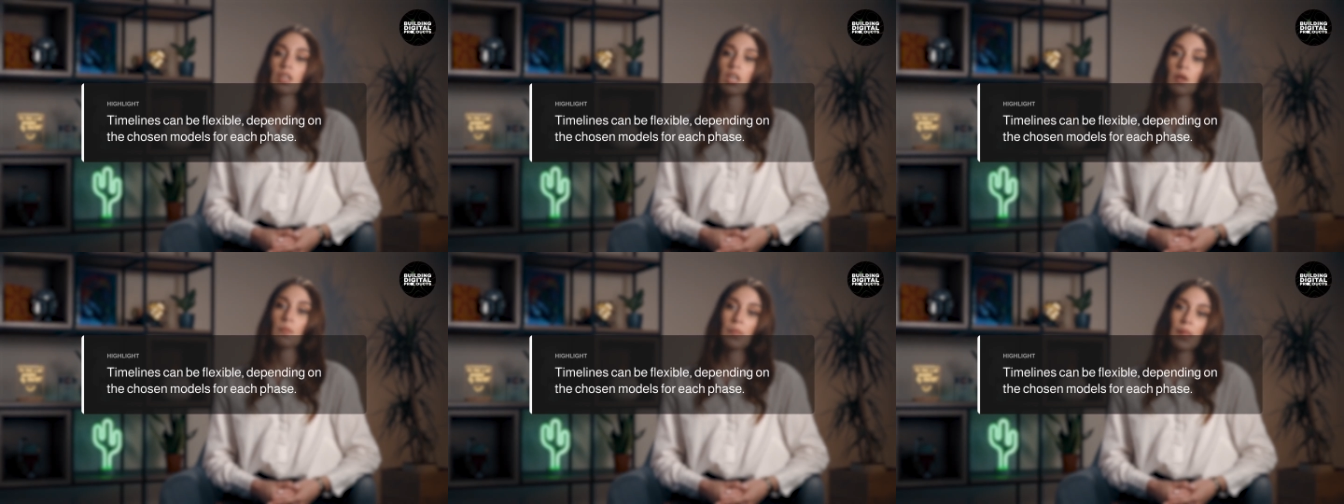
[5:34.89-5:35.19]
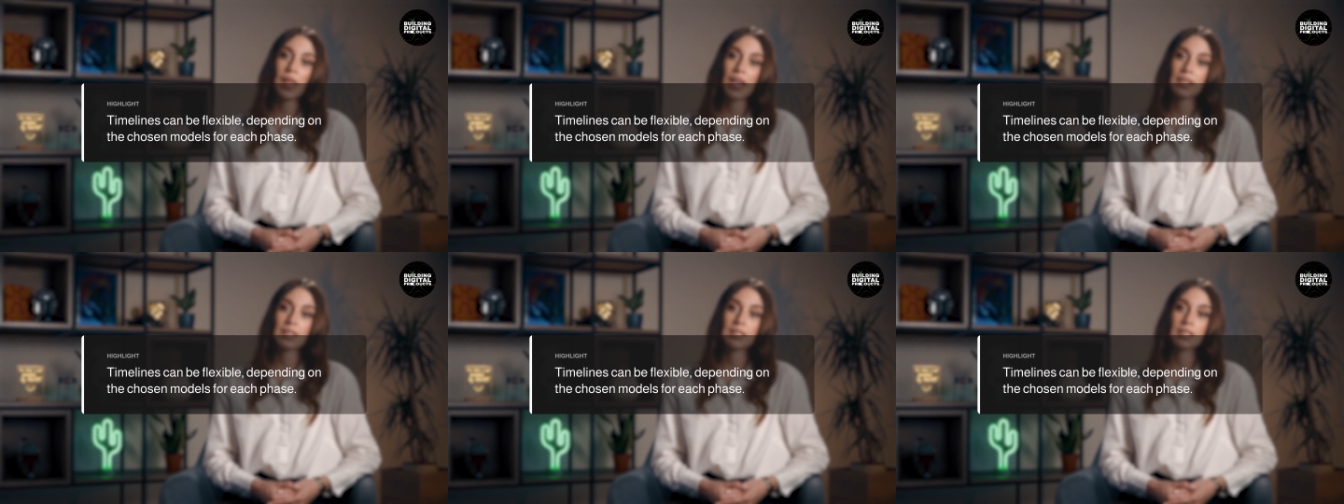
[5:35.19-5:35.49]

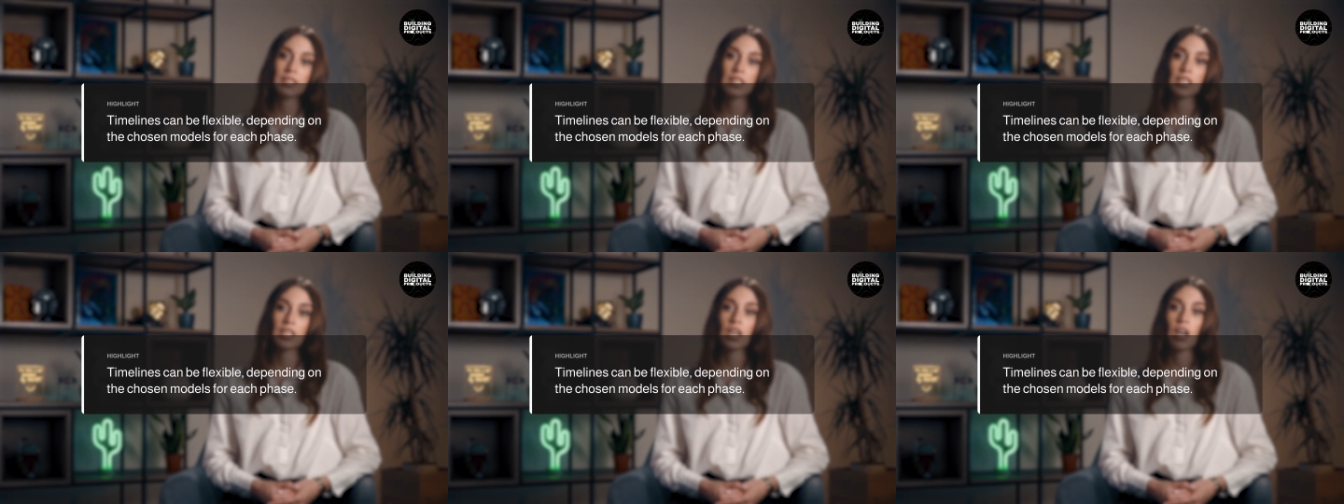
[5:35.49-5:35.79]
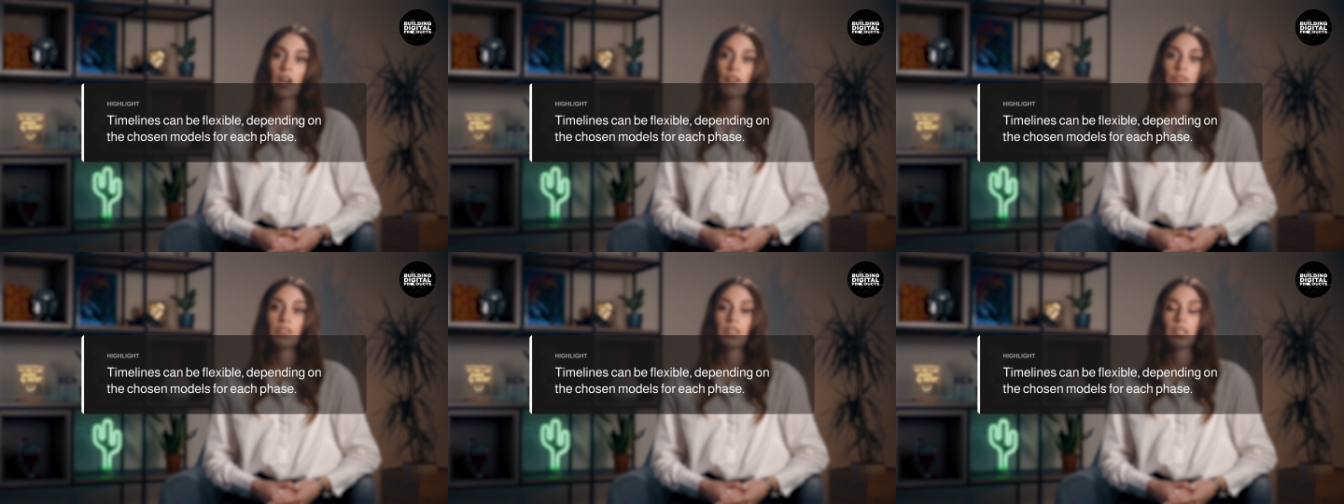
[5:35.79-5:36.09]
complexity
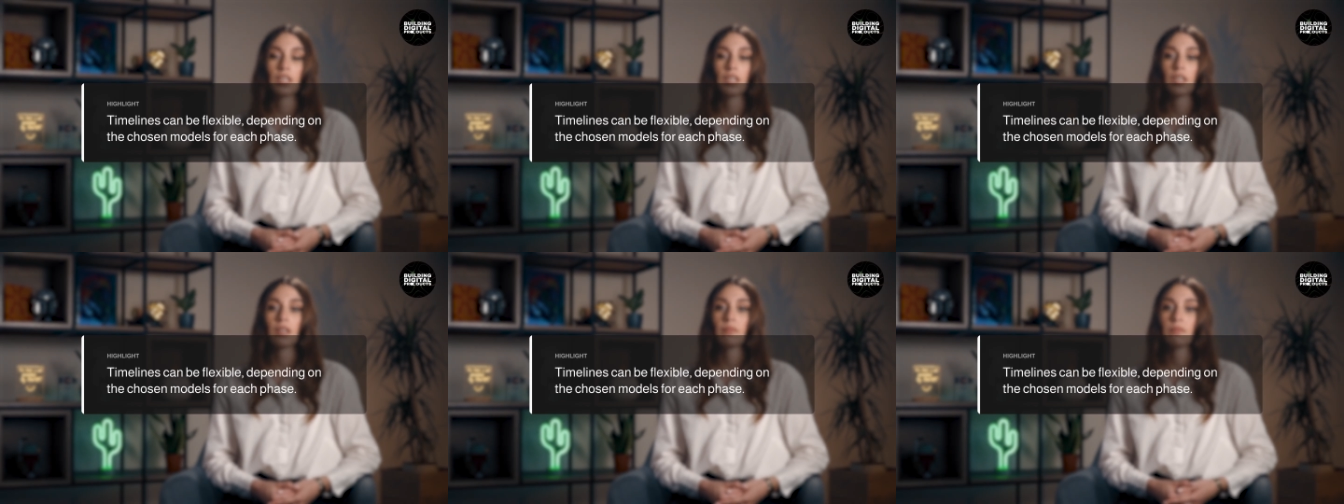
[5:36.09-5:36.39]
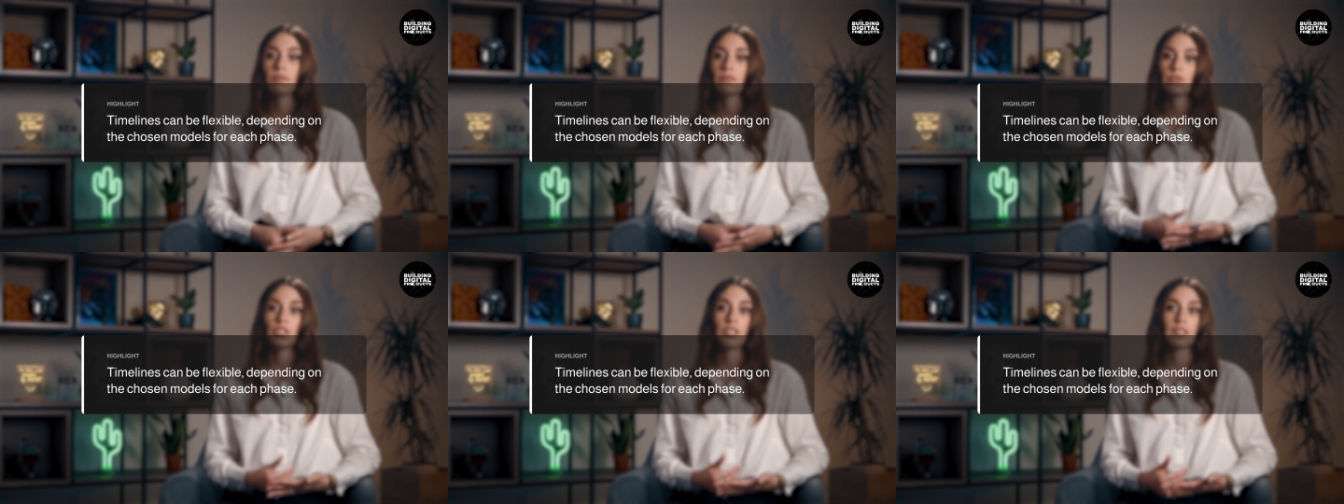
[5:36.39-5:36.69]
of
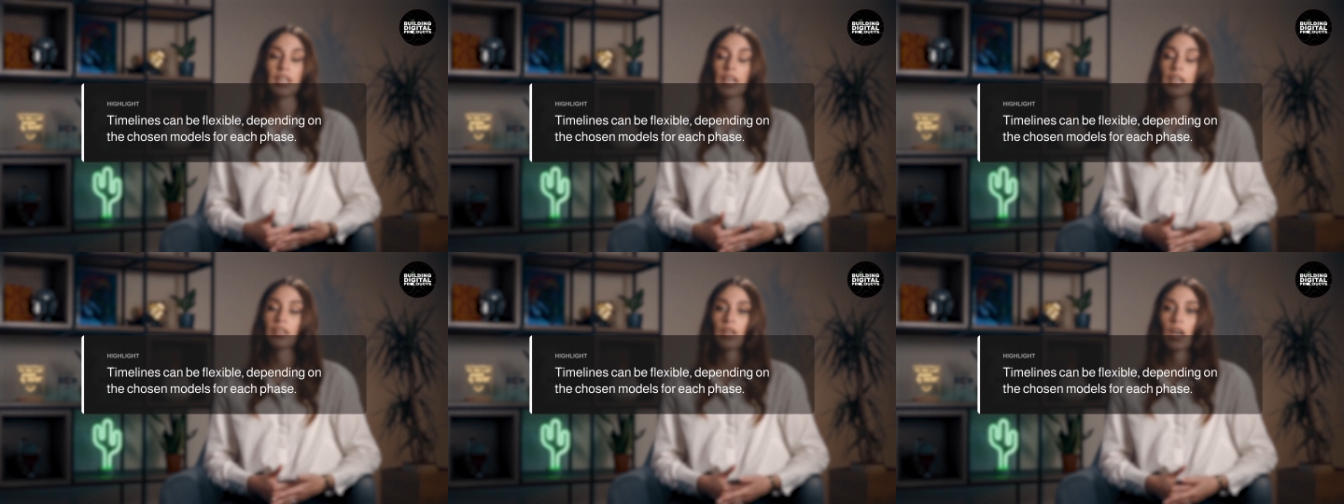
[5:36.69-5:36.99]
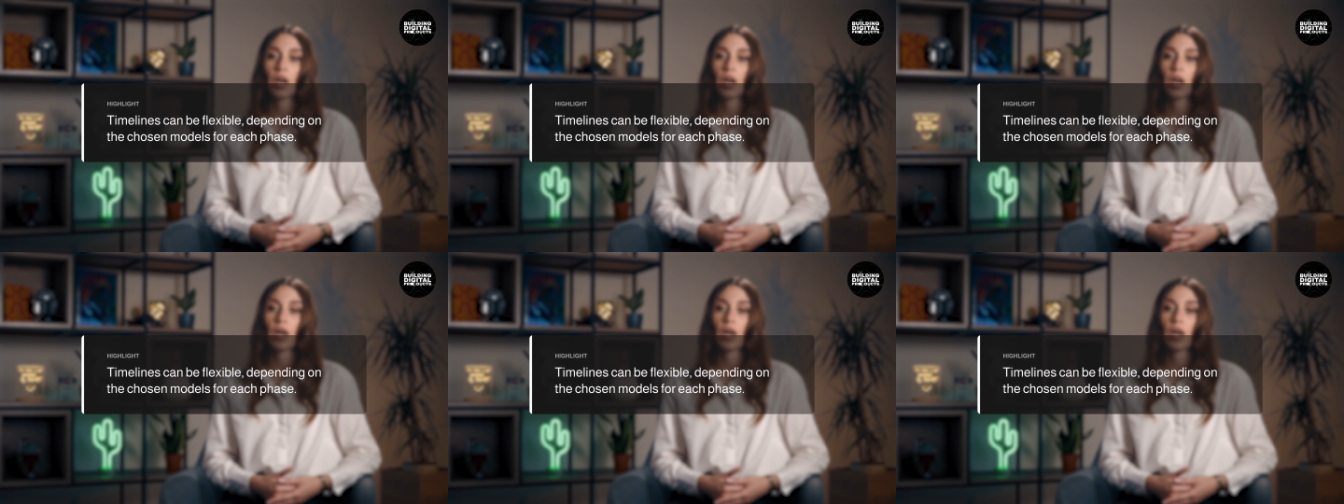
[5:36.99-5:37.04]
the desired